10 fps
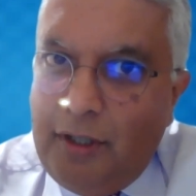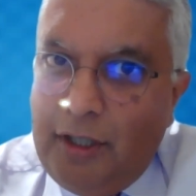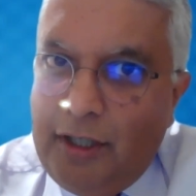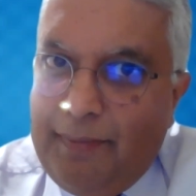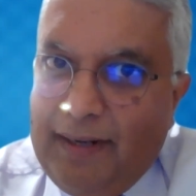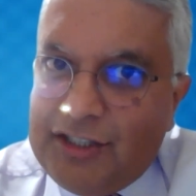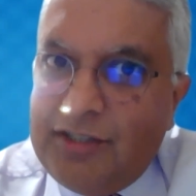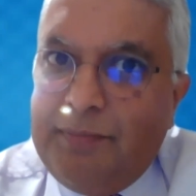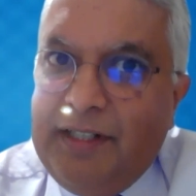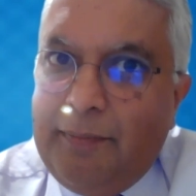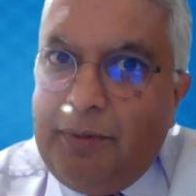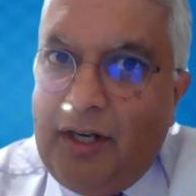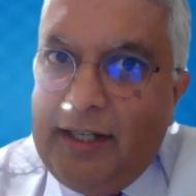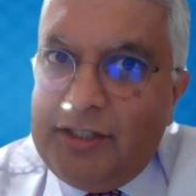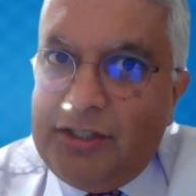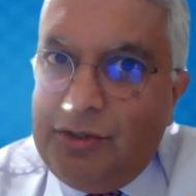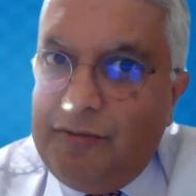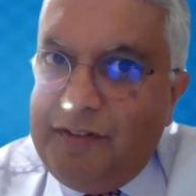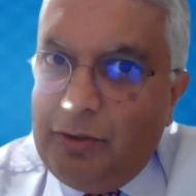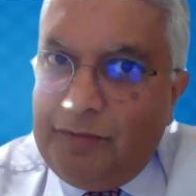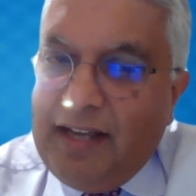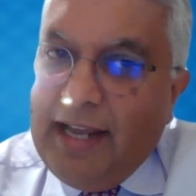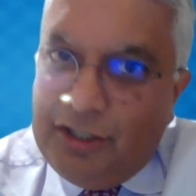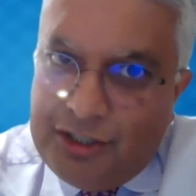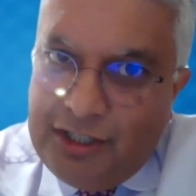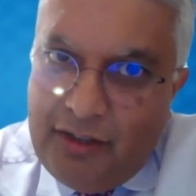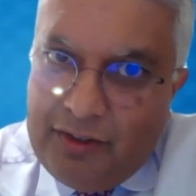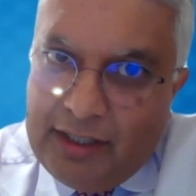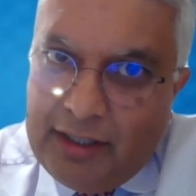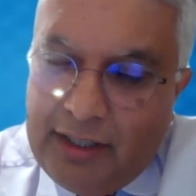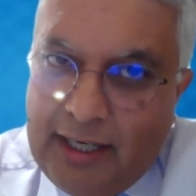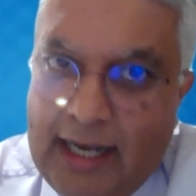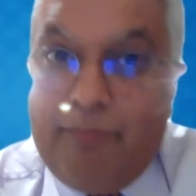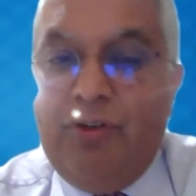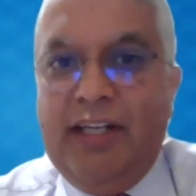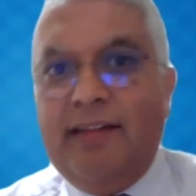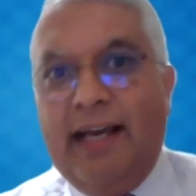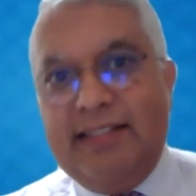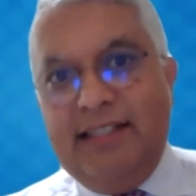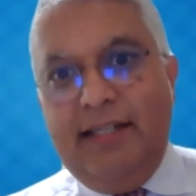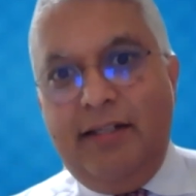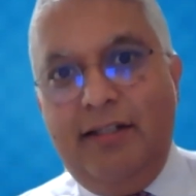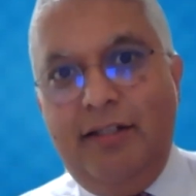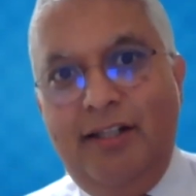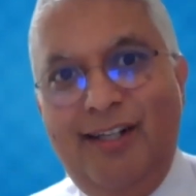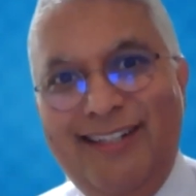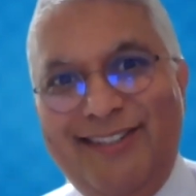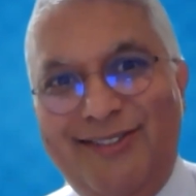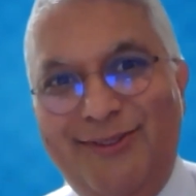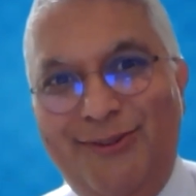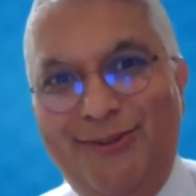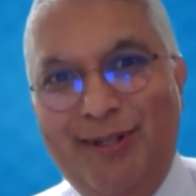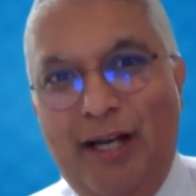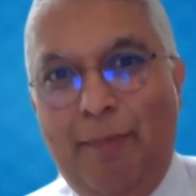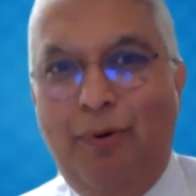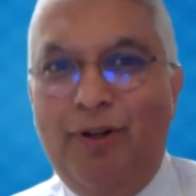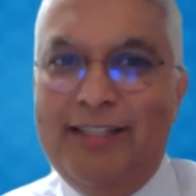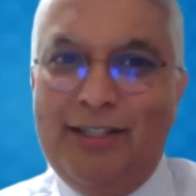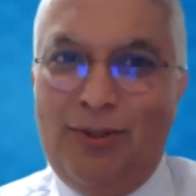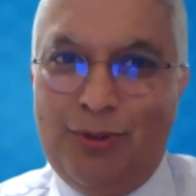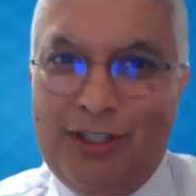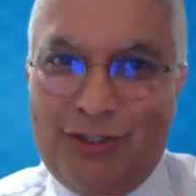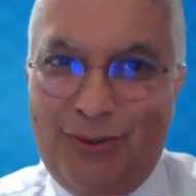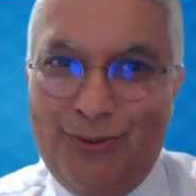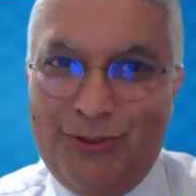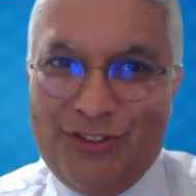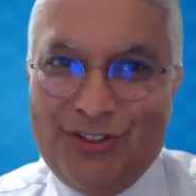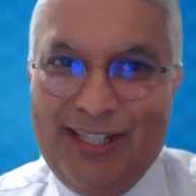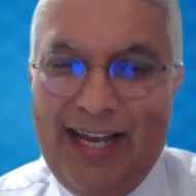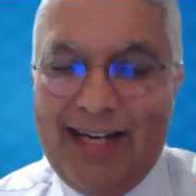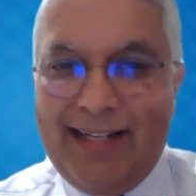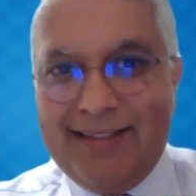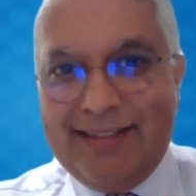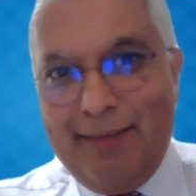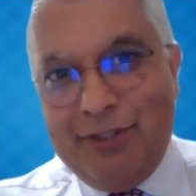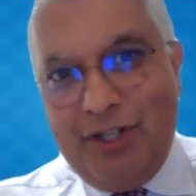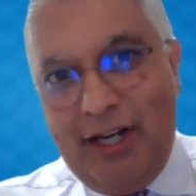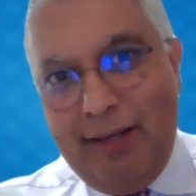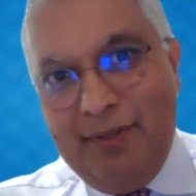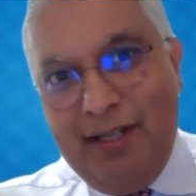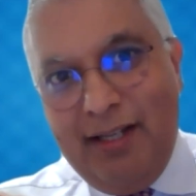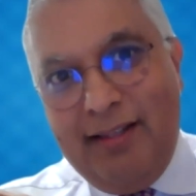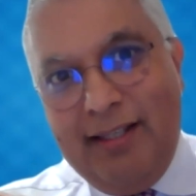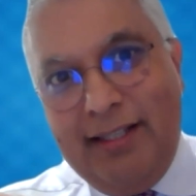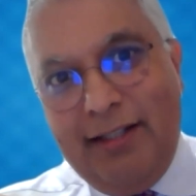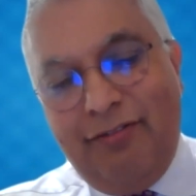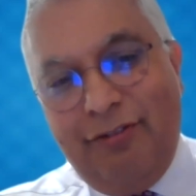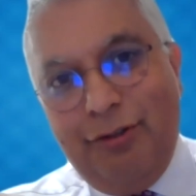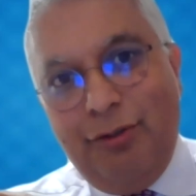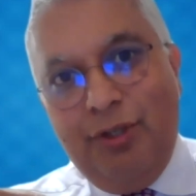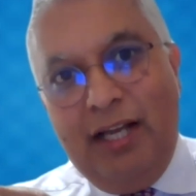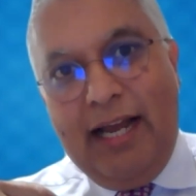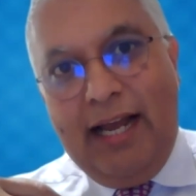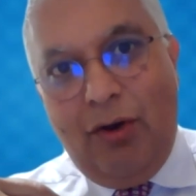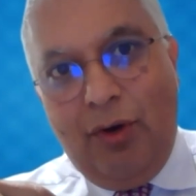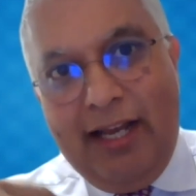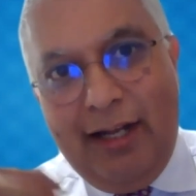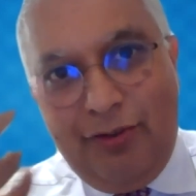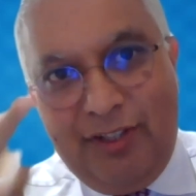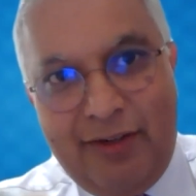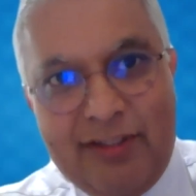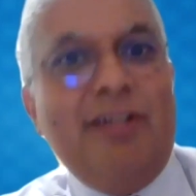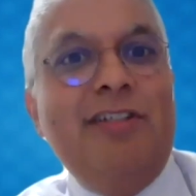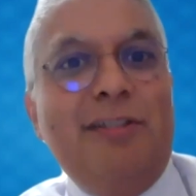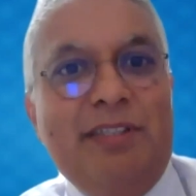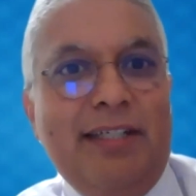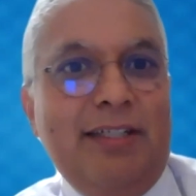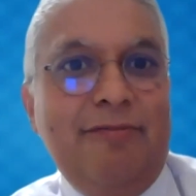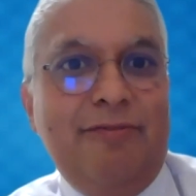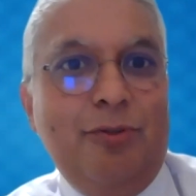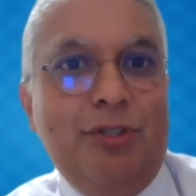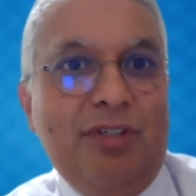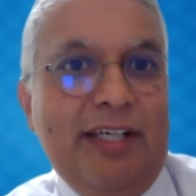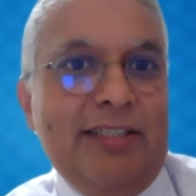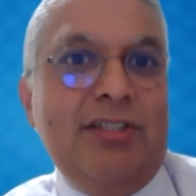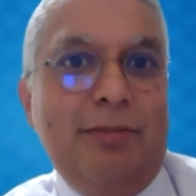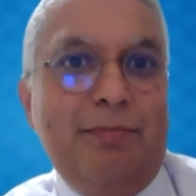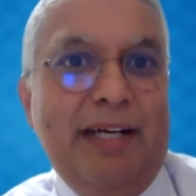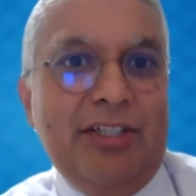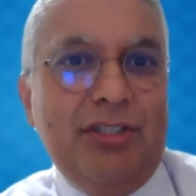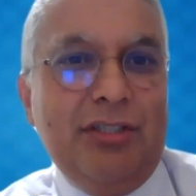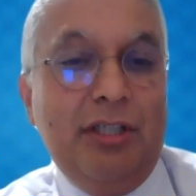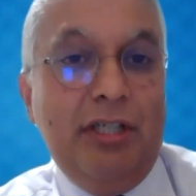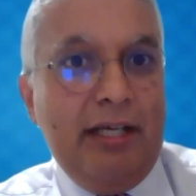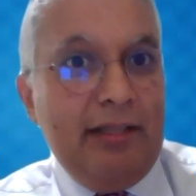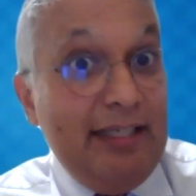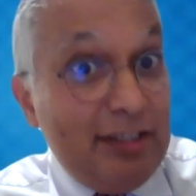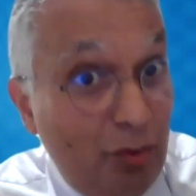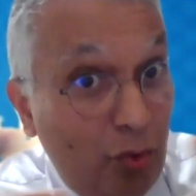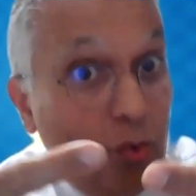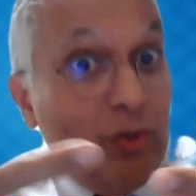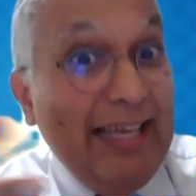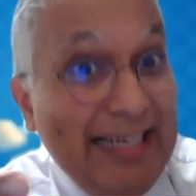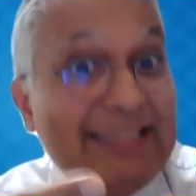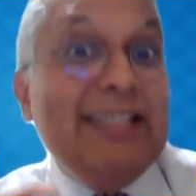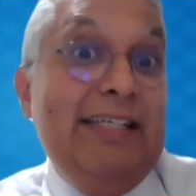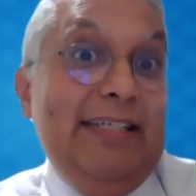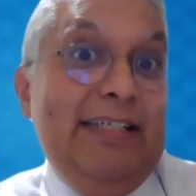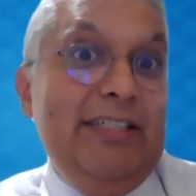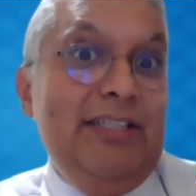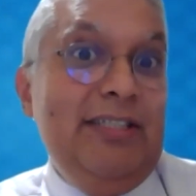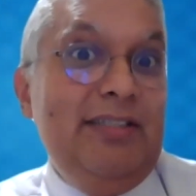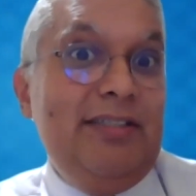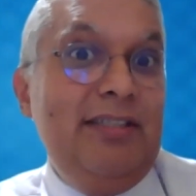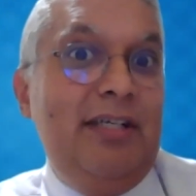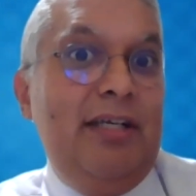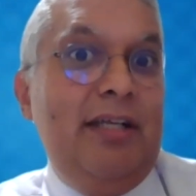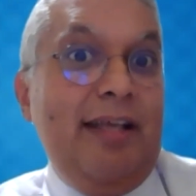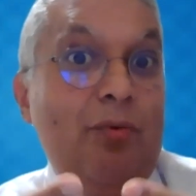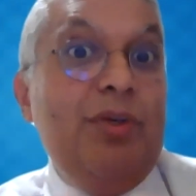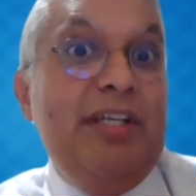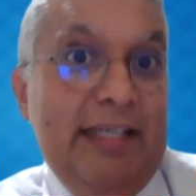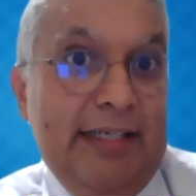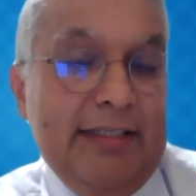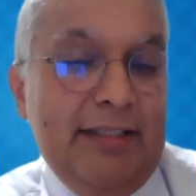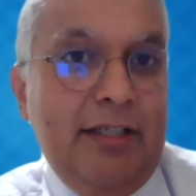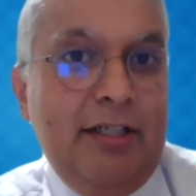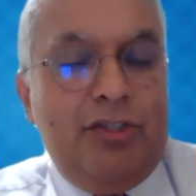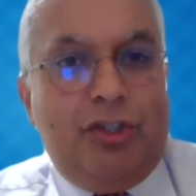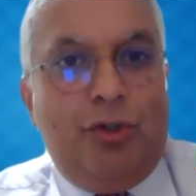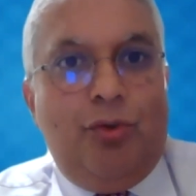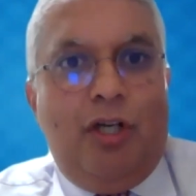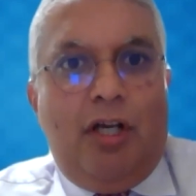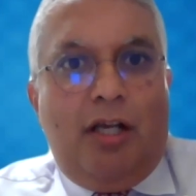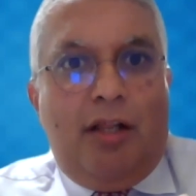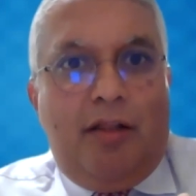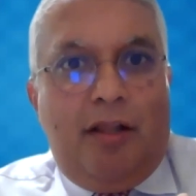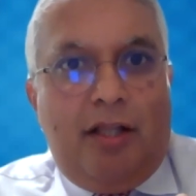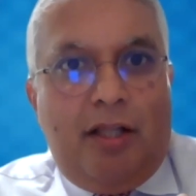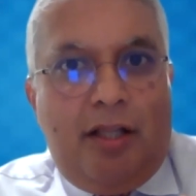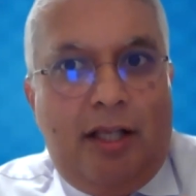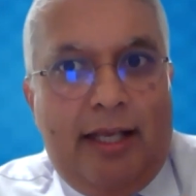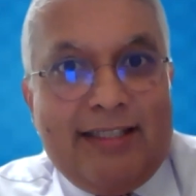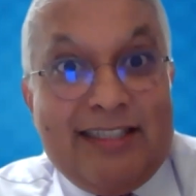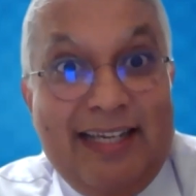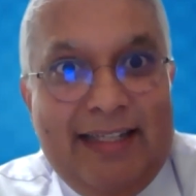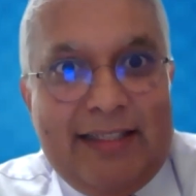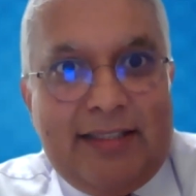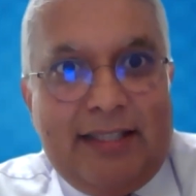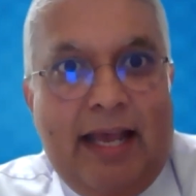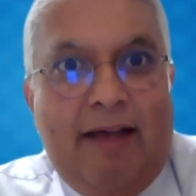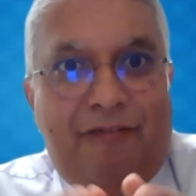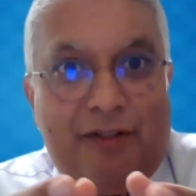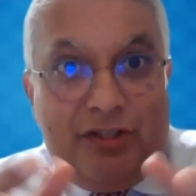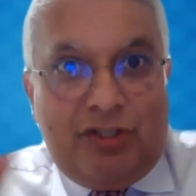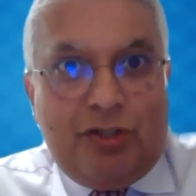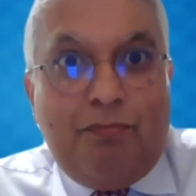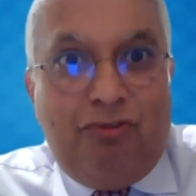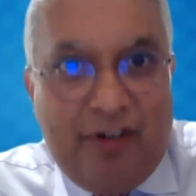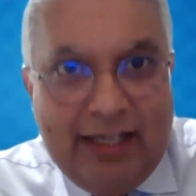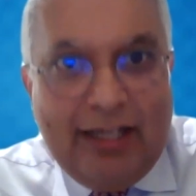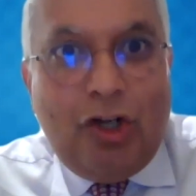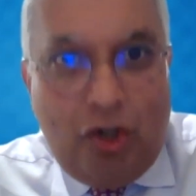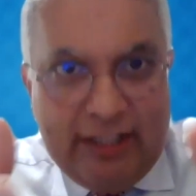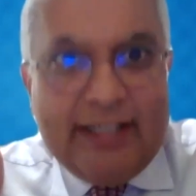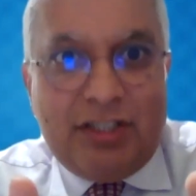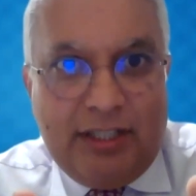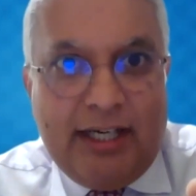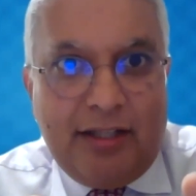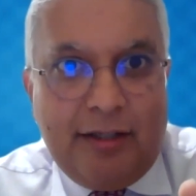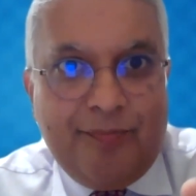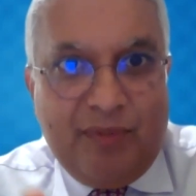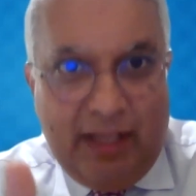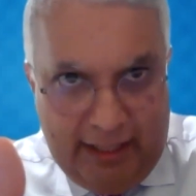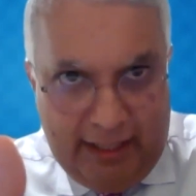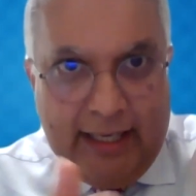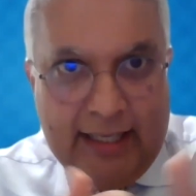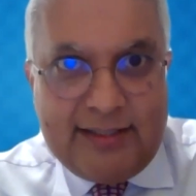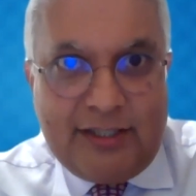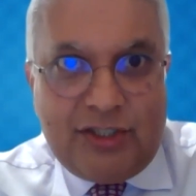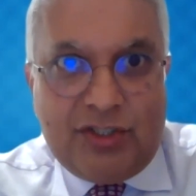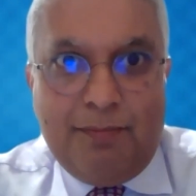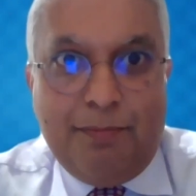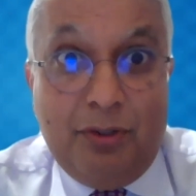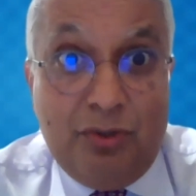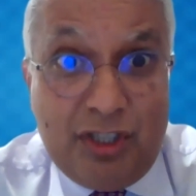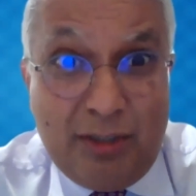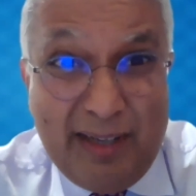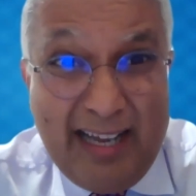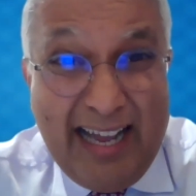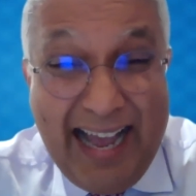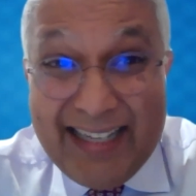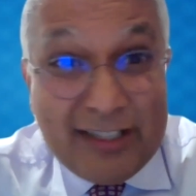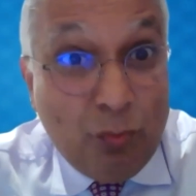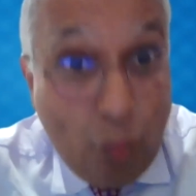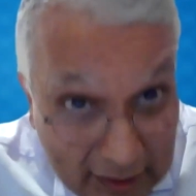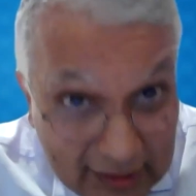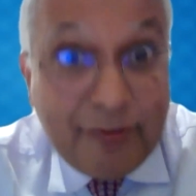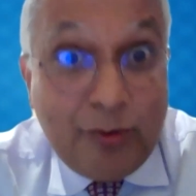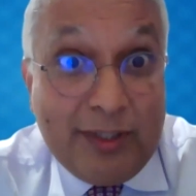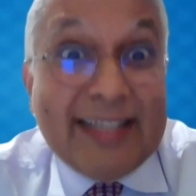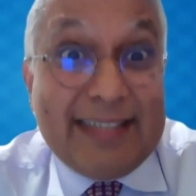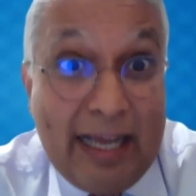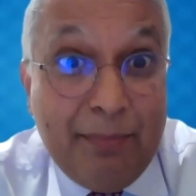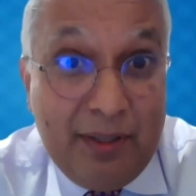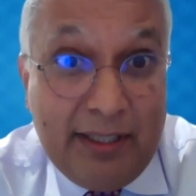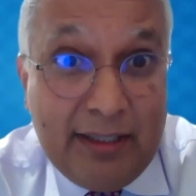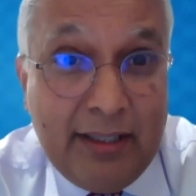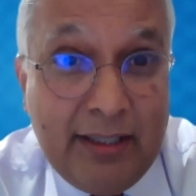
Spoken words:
compassion being applied to the field of engineering and bringing that in to a political discourse, and at the same time thinking through how healthcare is going to be taken forward related to compassion, these are all interlinkages that we need. So it takes effort to bring colleagues together in such a symposium, and it's wonderful that that's happening.